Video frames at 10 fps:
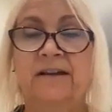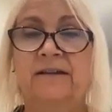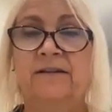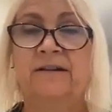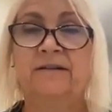
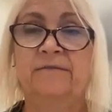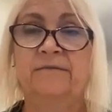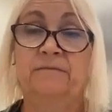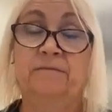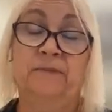the
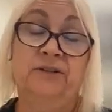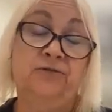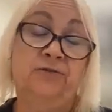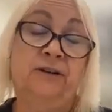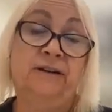
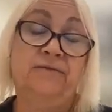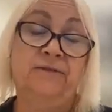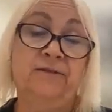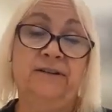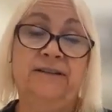majority of
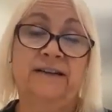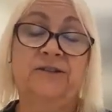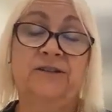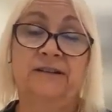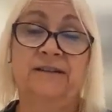
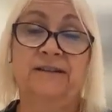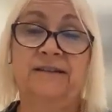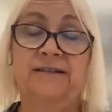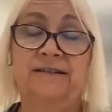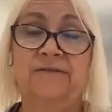fertilization
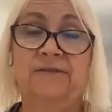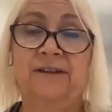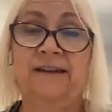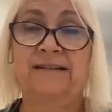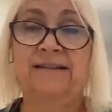is done
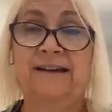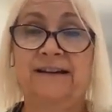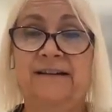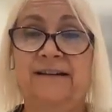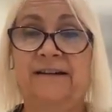with that
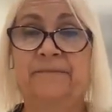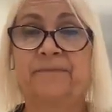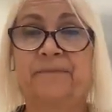technique.